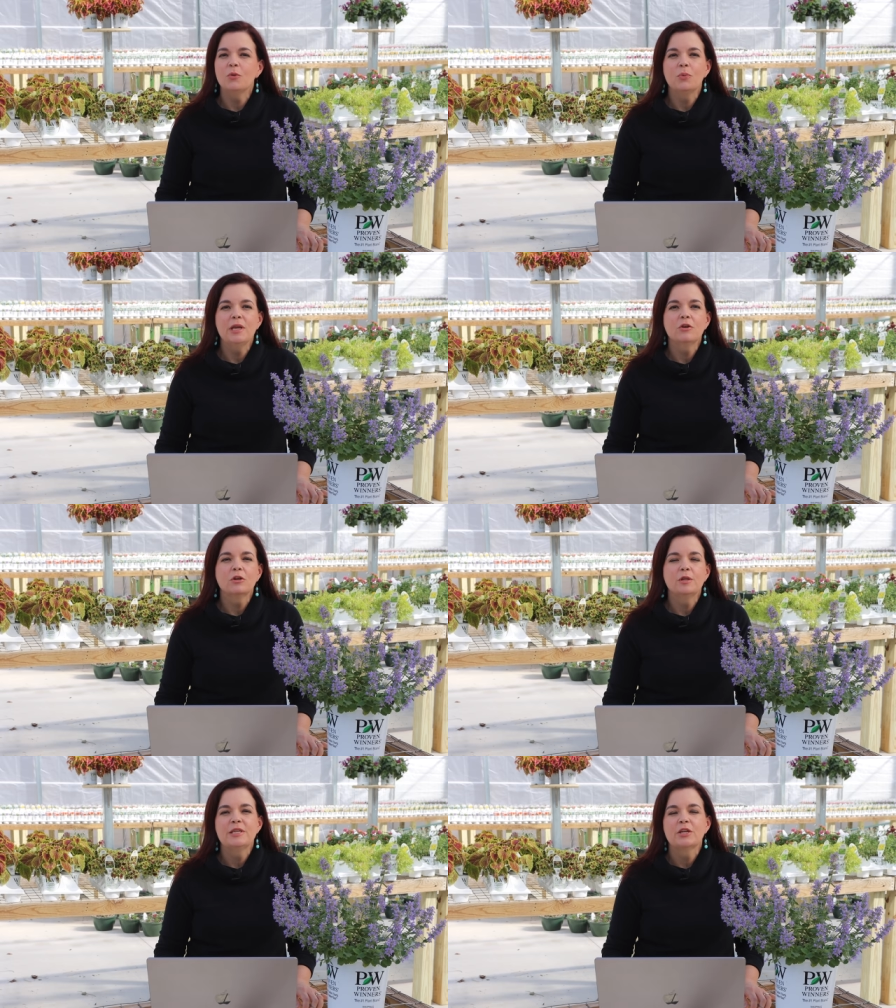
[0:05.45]
We are
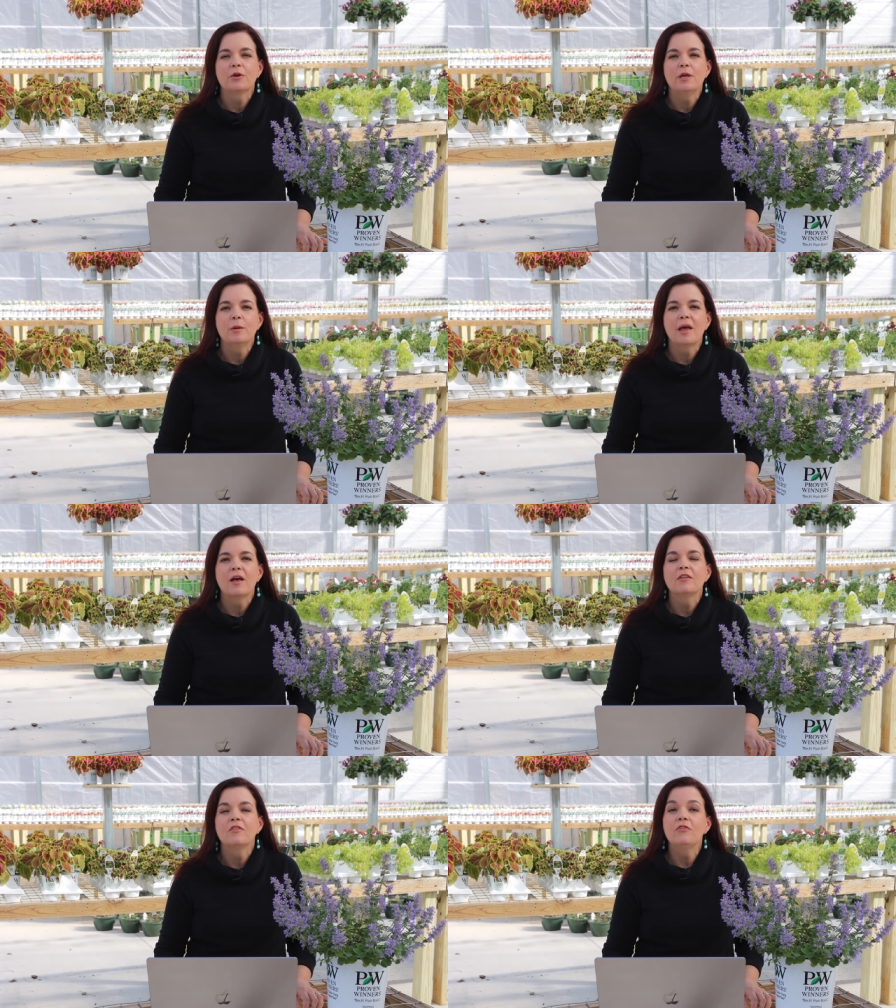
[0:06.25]
going to be talking
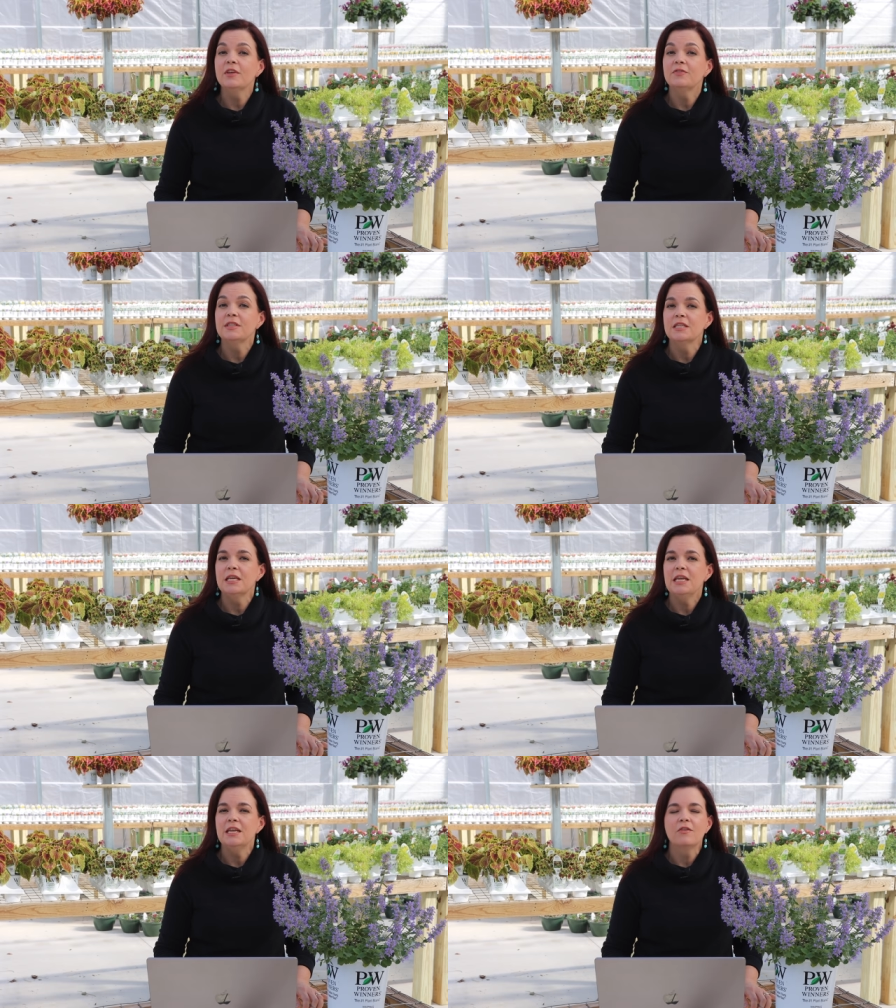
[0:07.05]
about
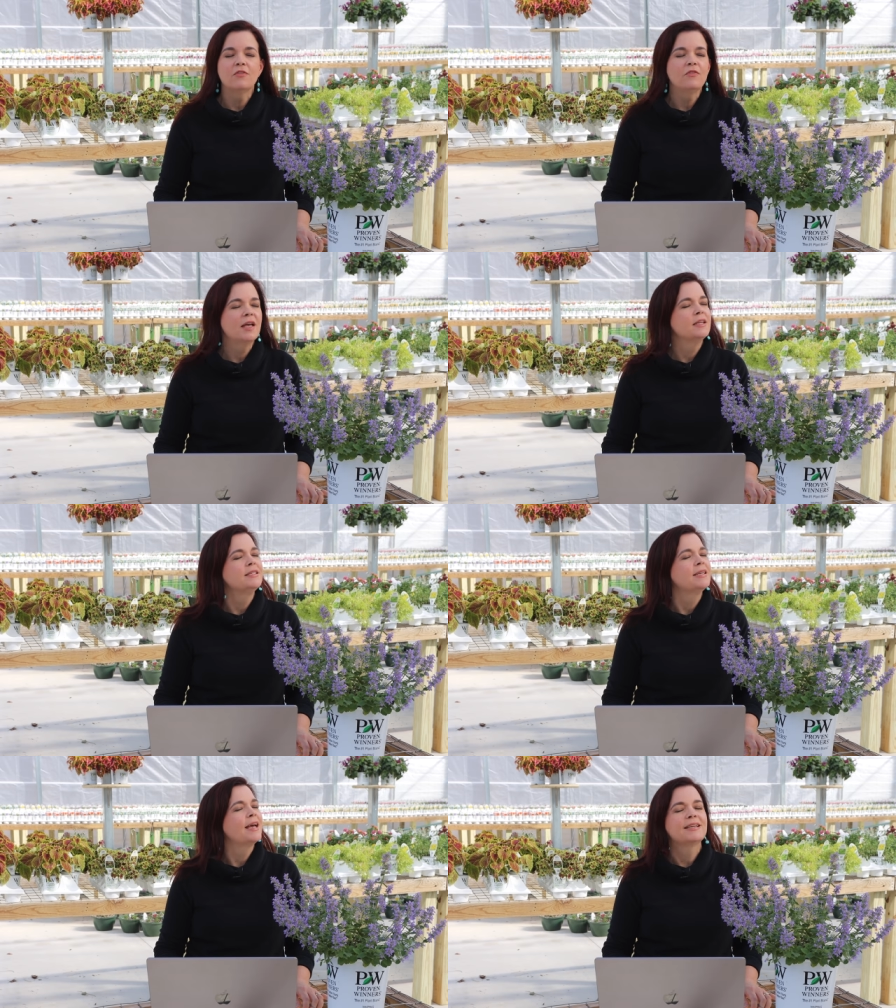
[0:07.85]
15
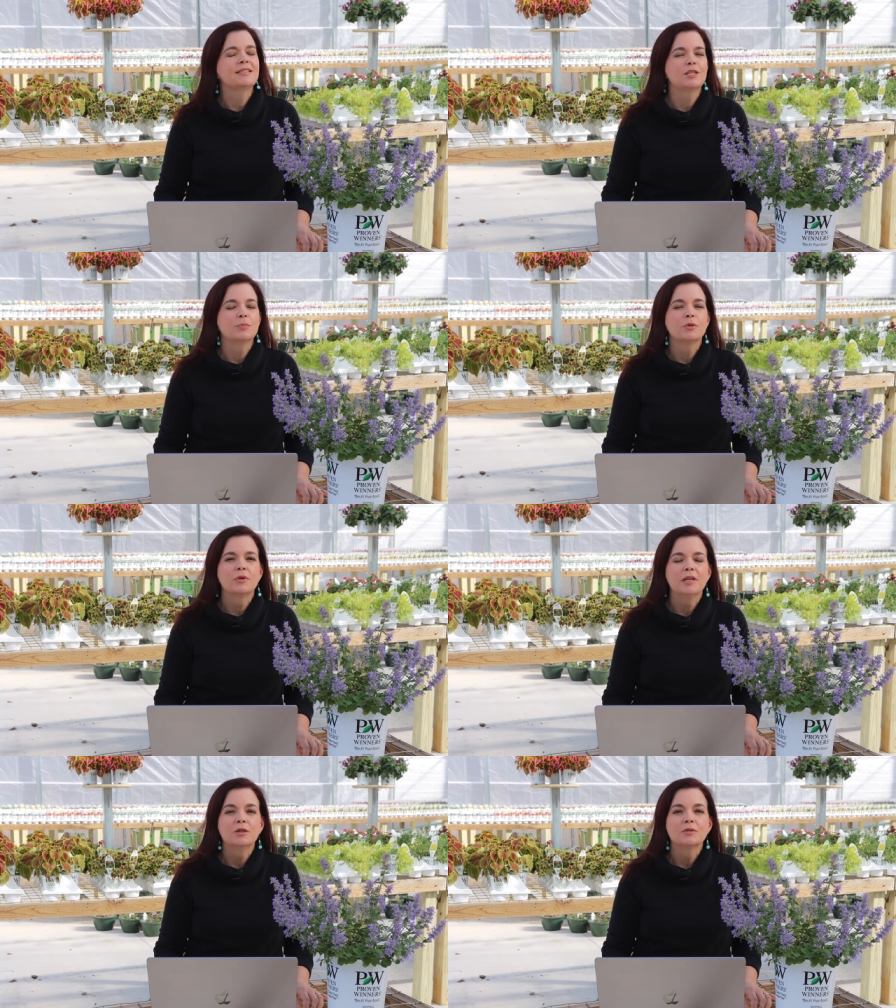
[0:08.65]
fantastic
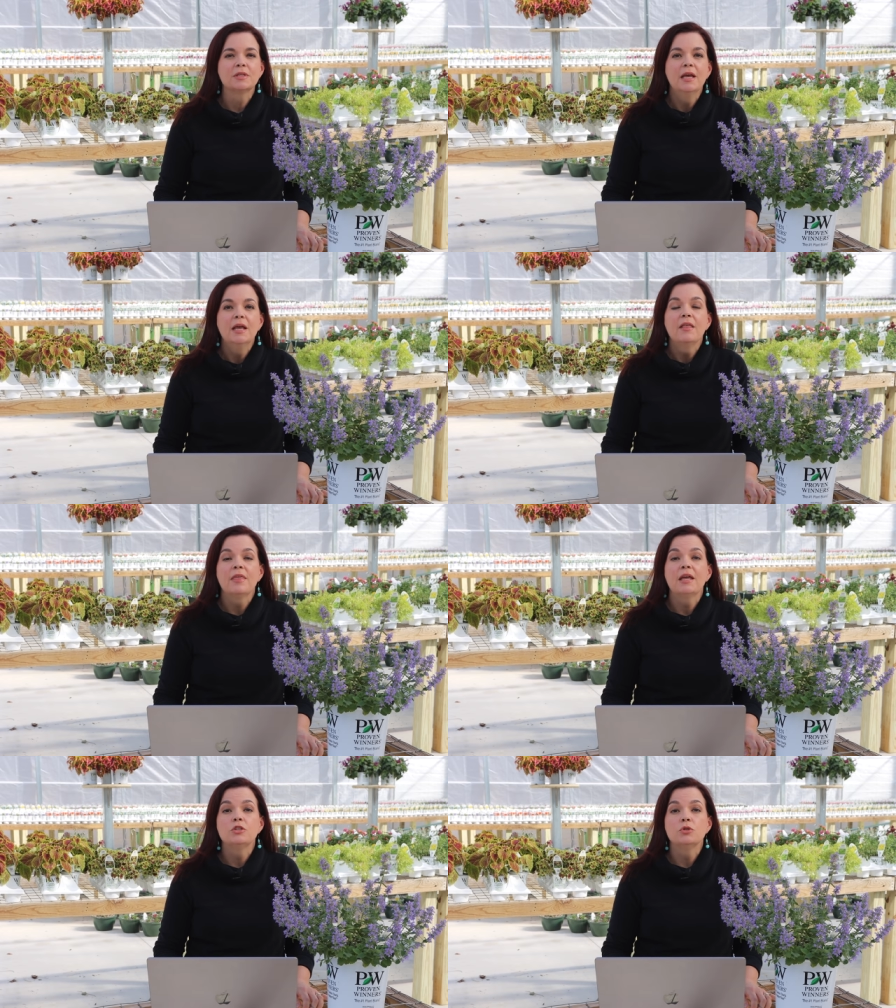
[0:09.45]
perennials
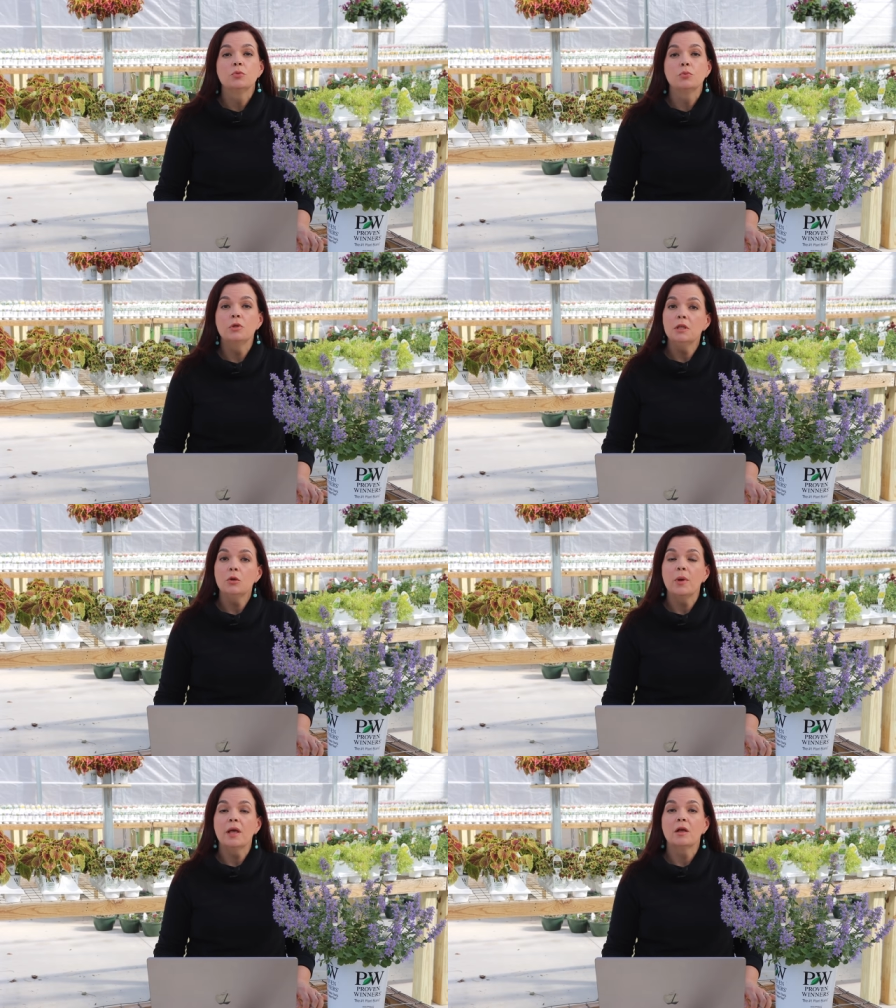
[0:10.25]
that do really
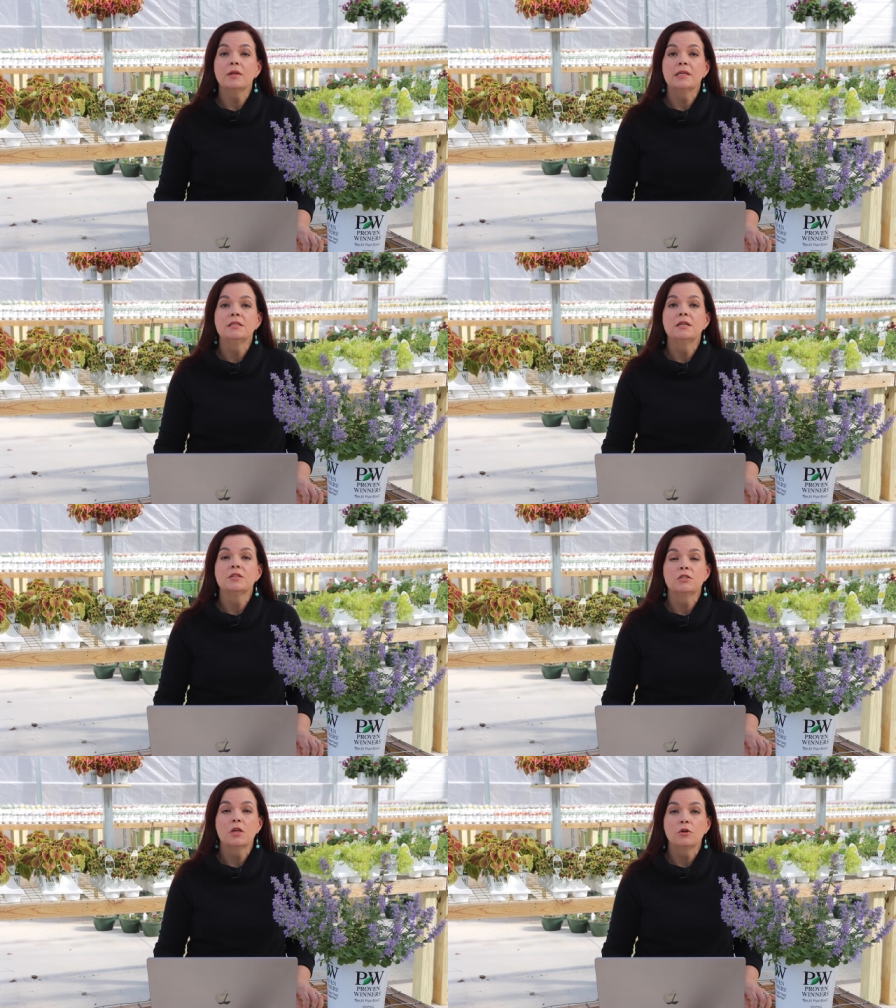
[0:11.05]
well in
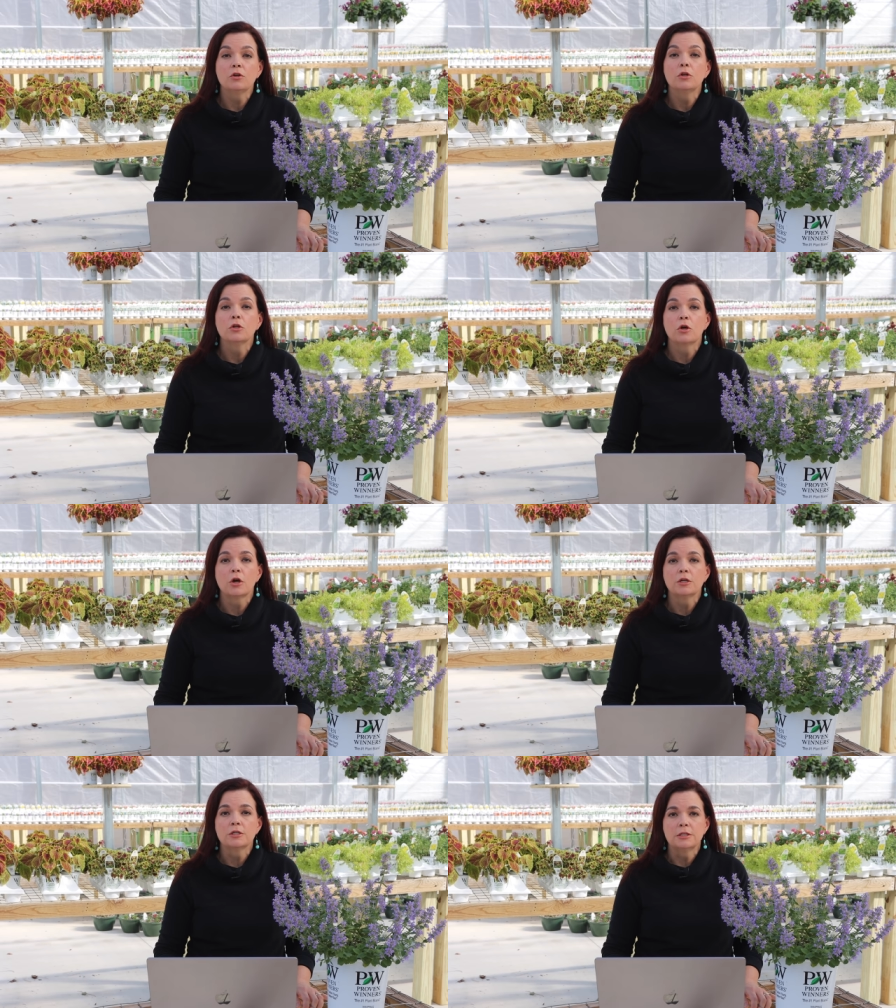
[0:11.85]
southern
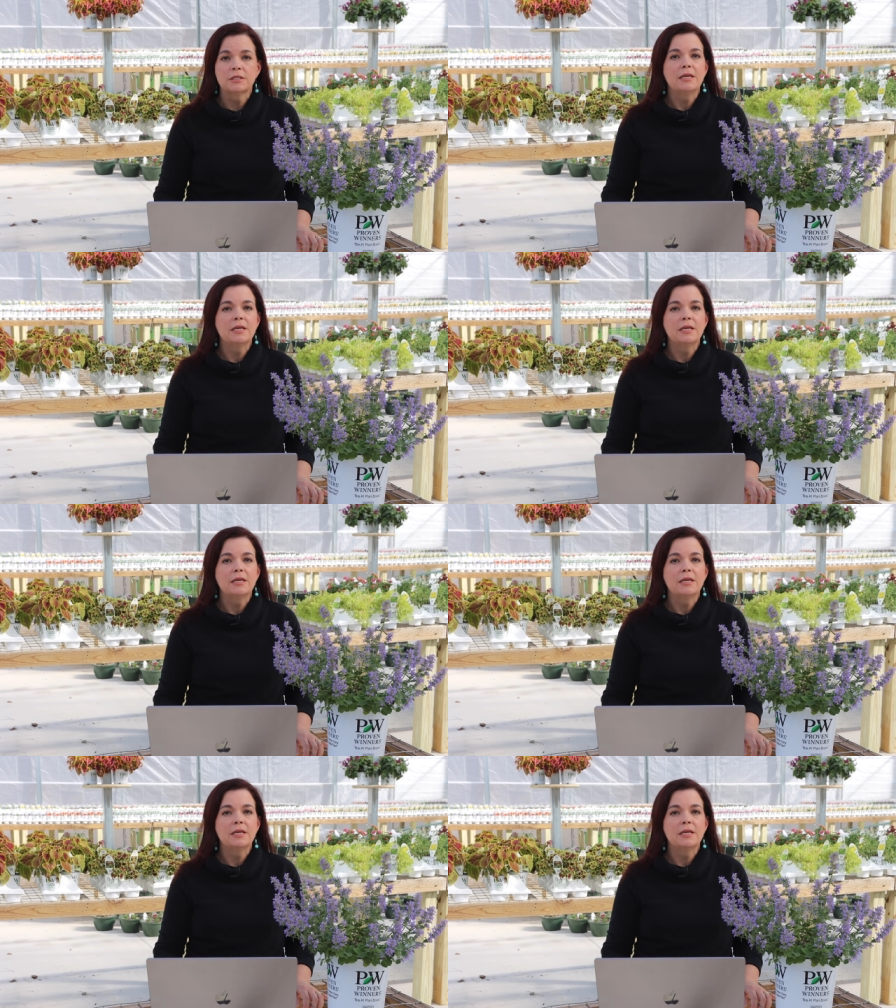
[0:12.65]
gardens.